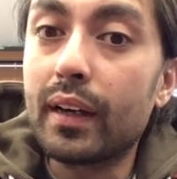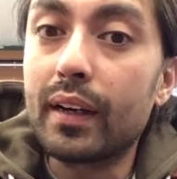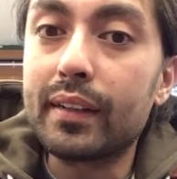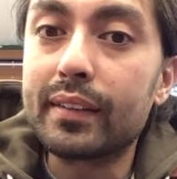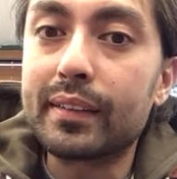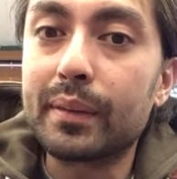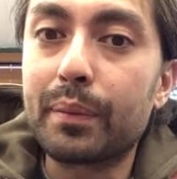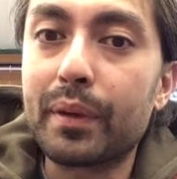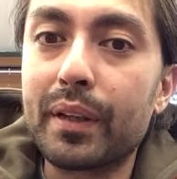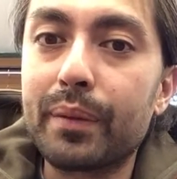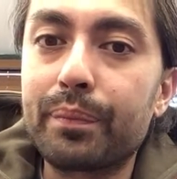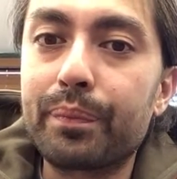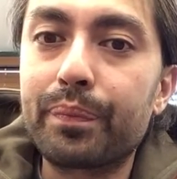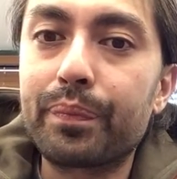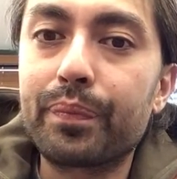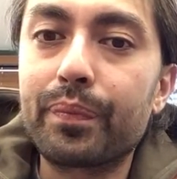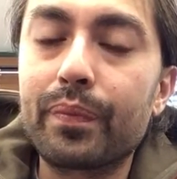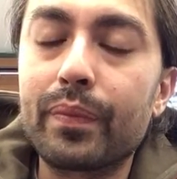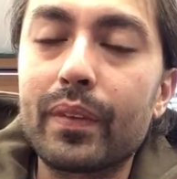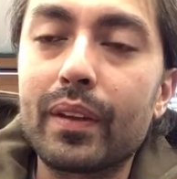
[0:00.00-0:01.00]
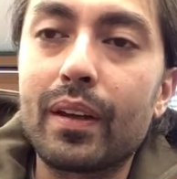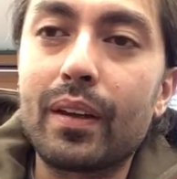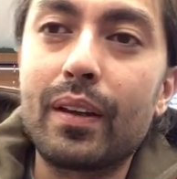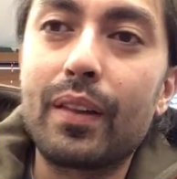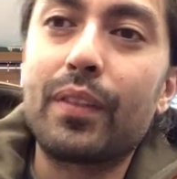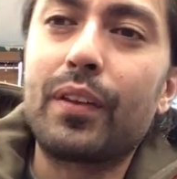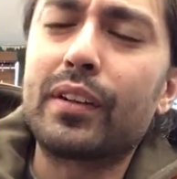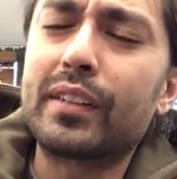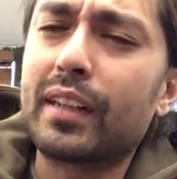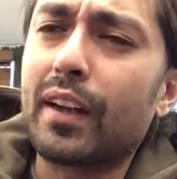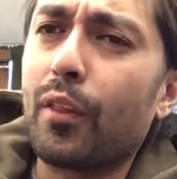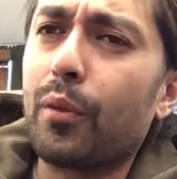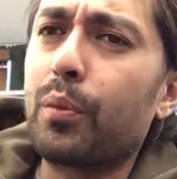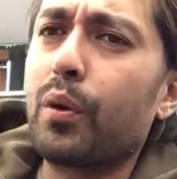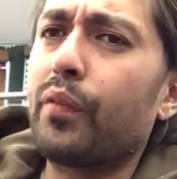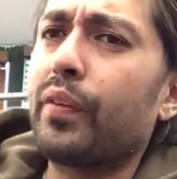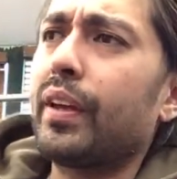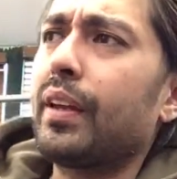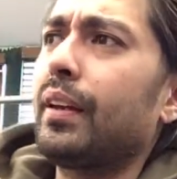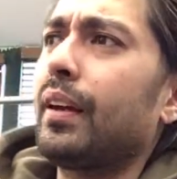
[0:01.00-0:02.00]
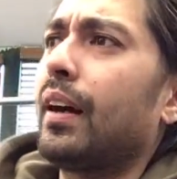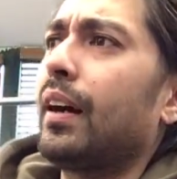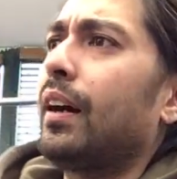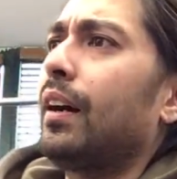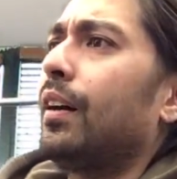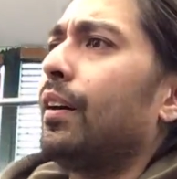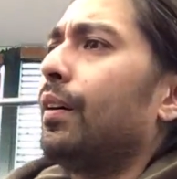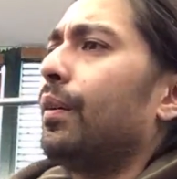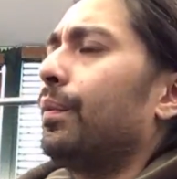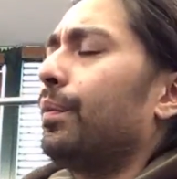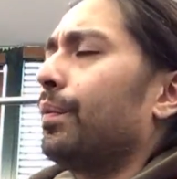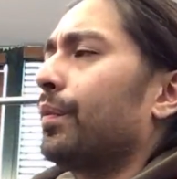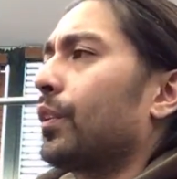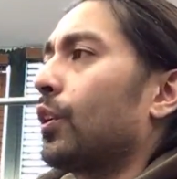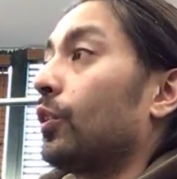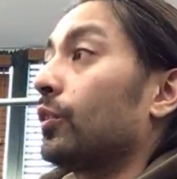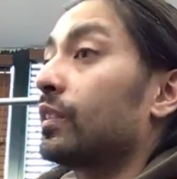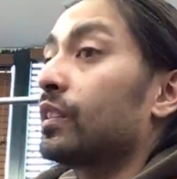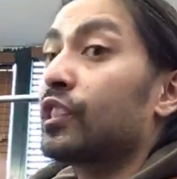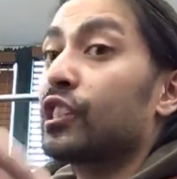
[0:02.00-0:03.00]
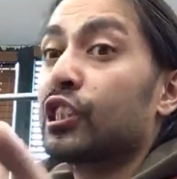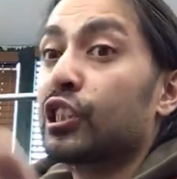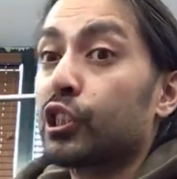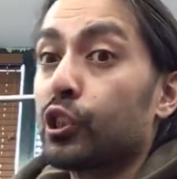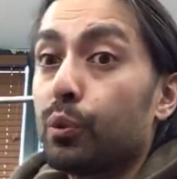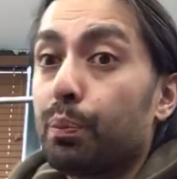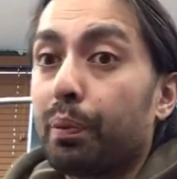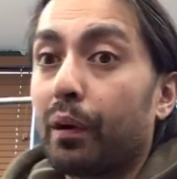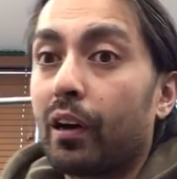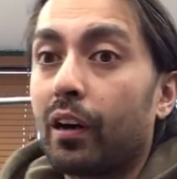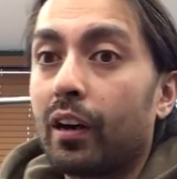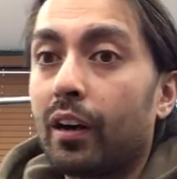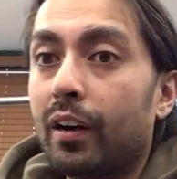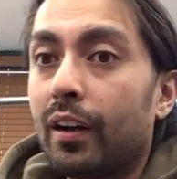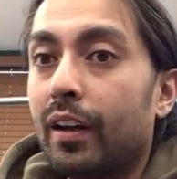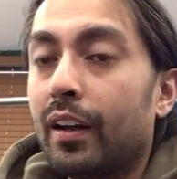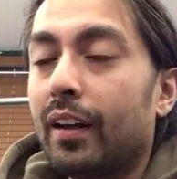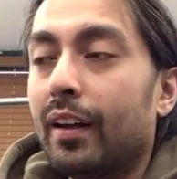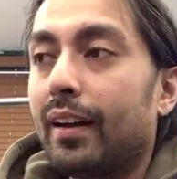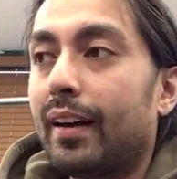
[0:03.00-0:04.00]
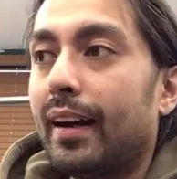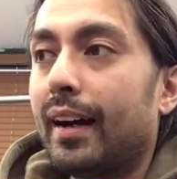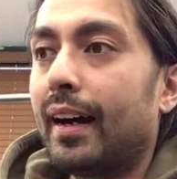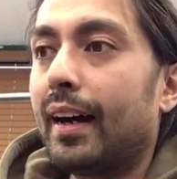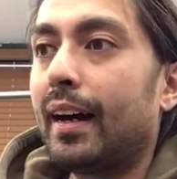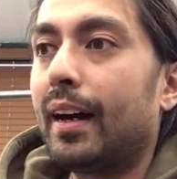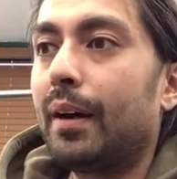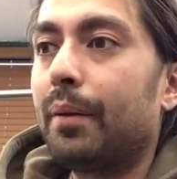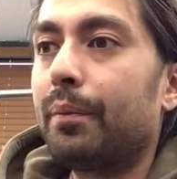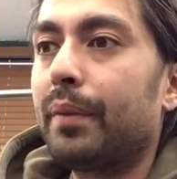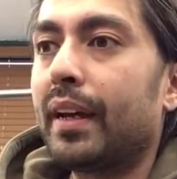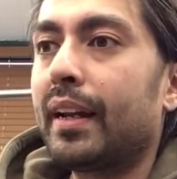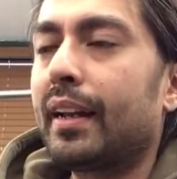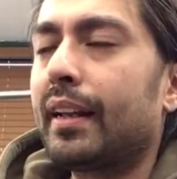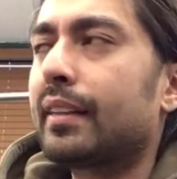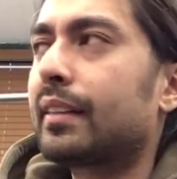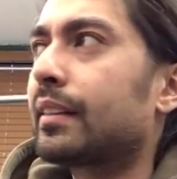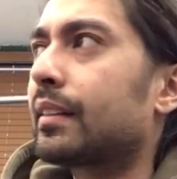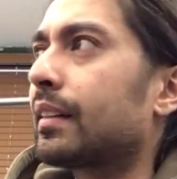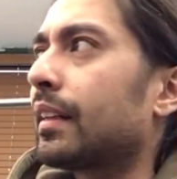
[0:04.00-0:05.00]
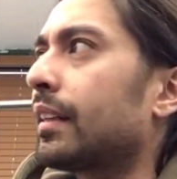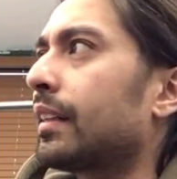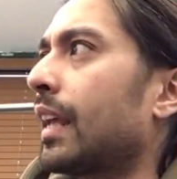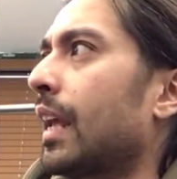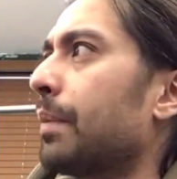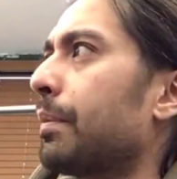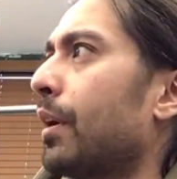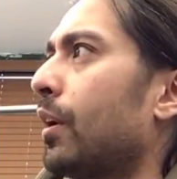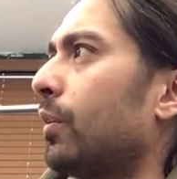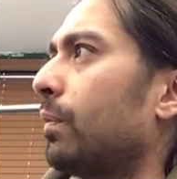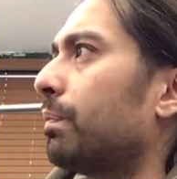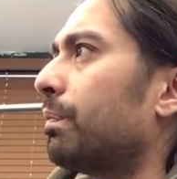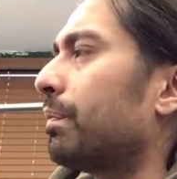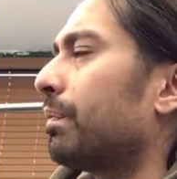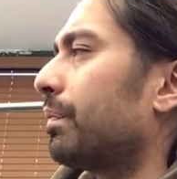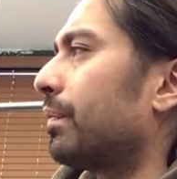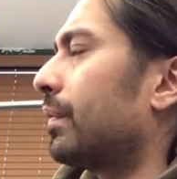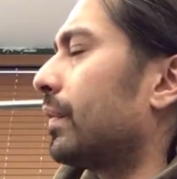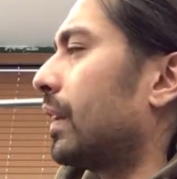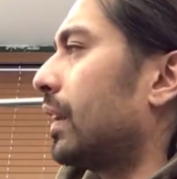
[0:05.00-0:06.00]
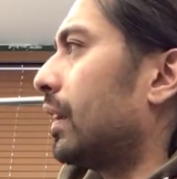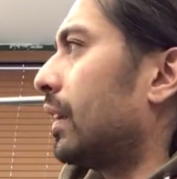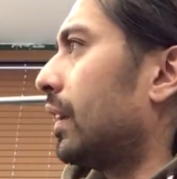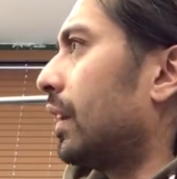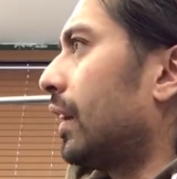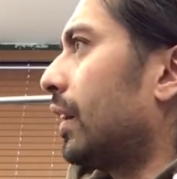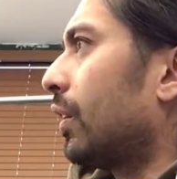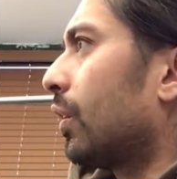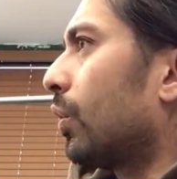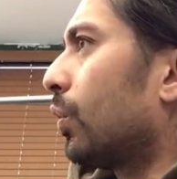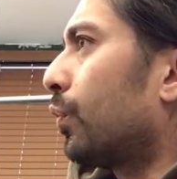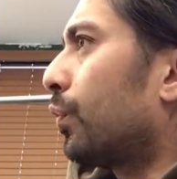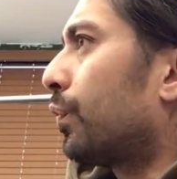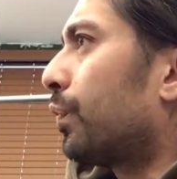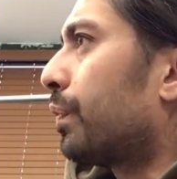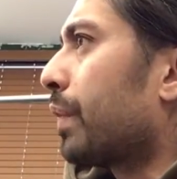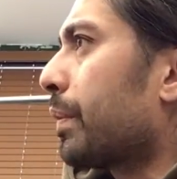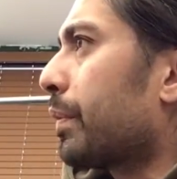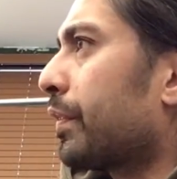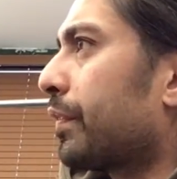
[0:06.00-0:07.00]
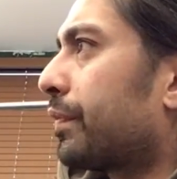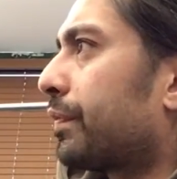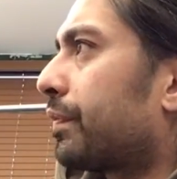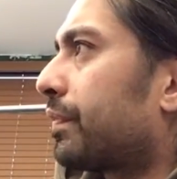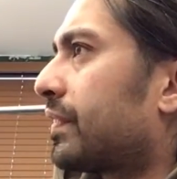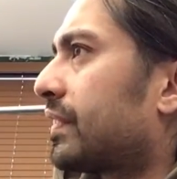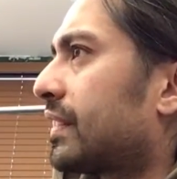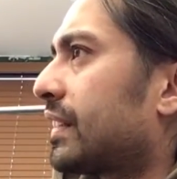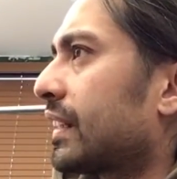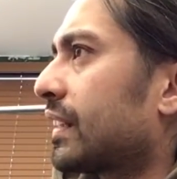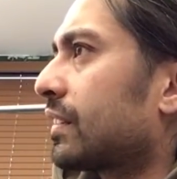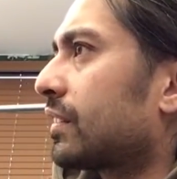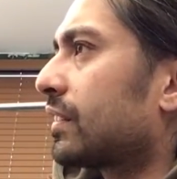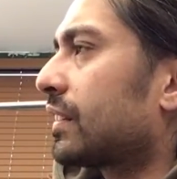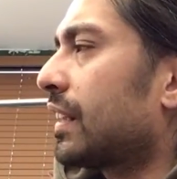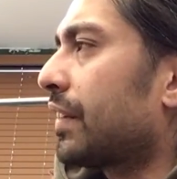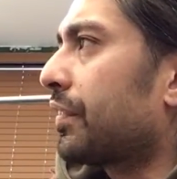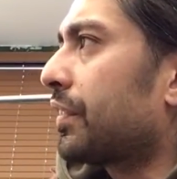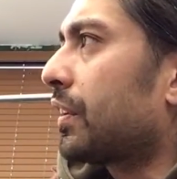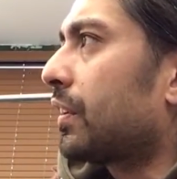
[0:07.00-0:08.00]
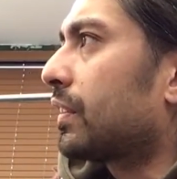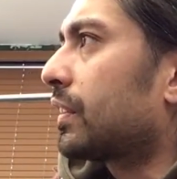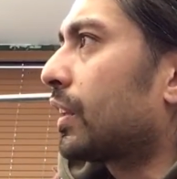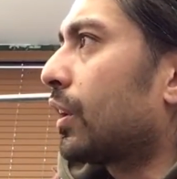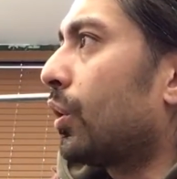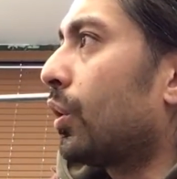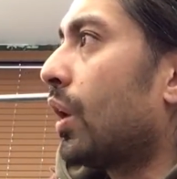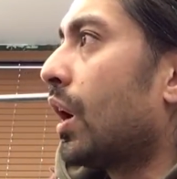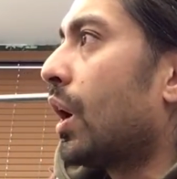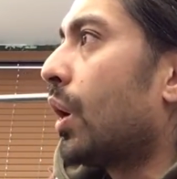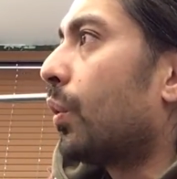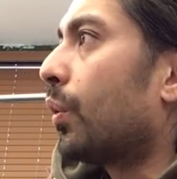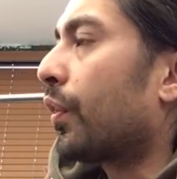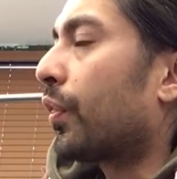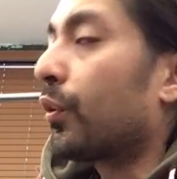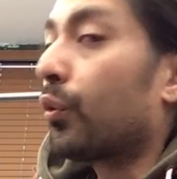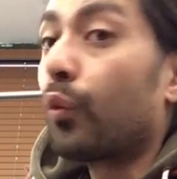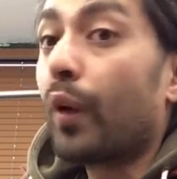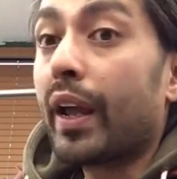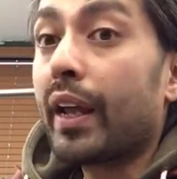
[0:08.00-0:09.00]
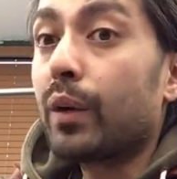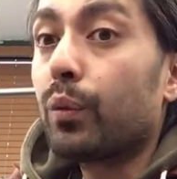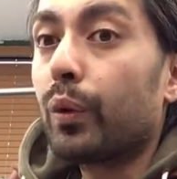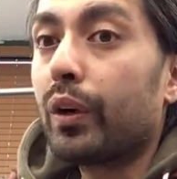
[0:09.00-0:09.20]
Uh, somebody, there's another movie uh, called Super, um, and it's it came out uh, I don't know maybe six or seven years ago with Rainn